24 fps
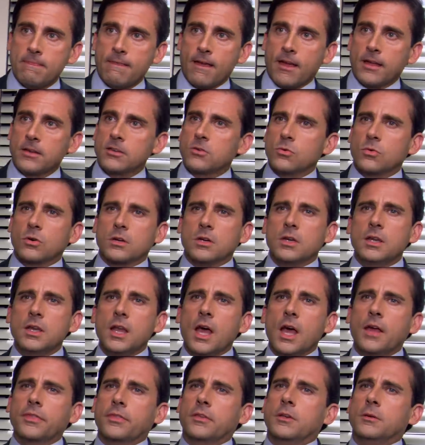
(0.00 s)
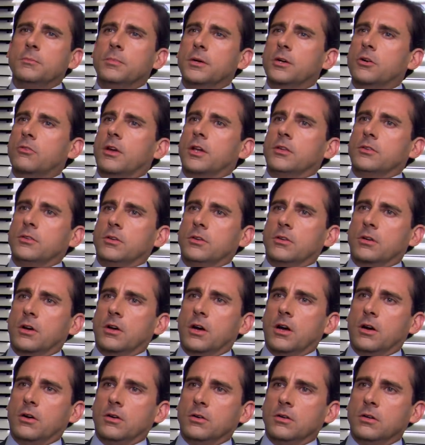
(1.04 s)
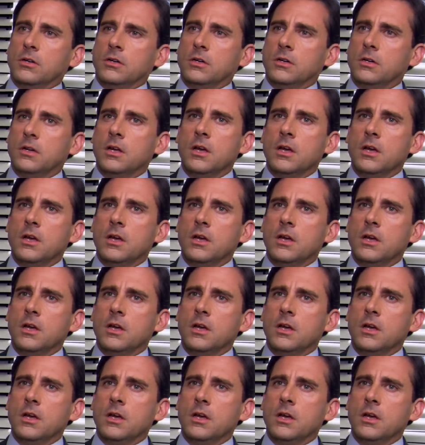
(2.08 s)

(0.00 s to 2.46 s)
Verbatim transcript: And you were nothing but great to your hoe